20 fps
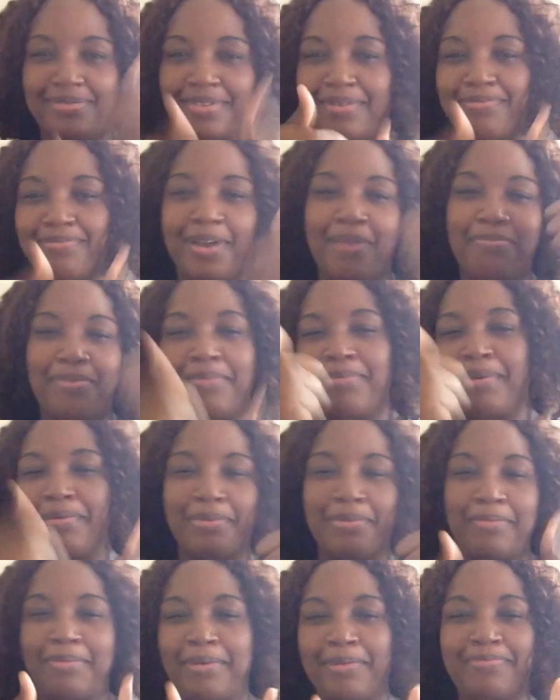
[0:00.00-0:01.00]
thumbs up, up, up,
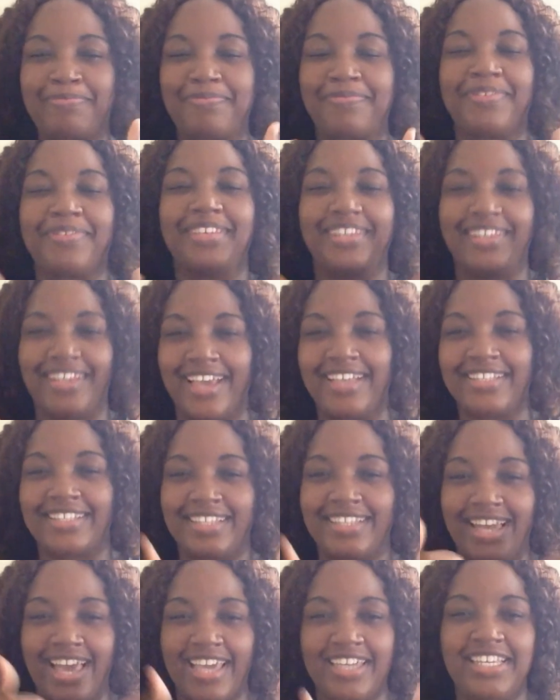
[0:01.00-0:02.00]
up, up. Yes,
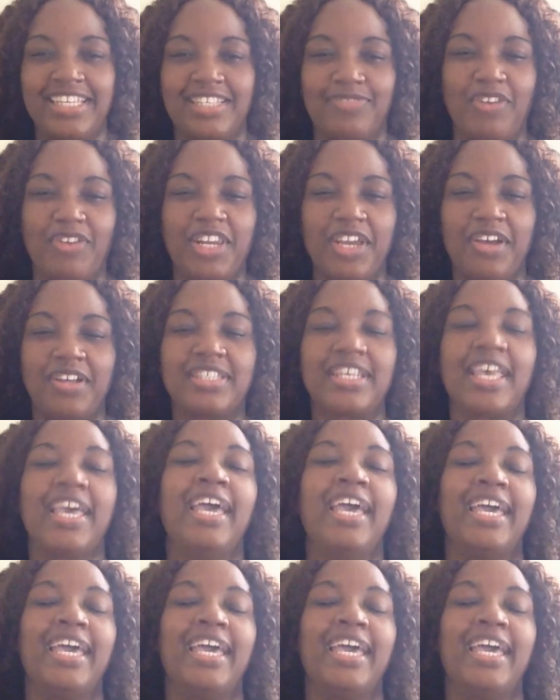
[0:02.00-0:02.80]
like these videos.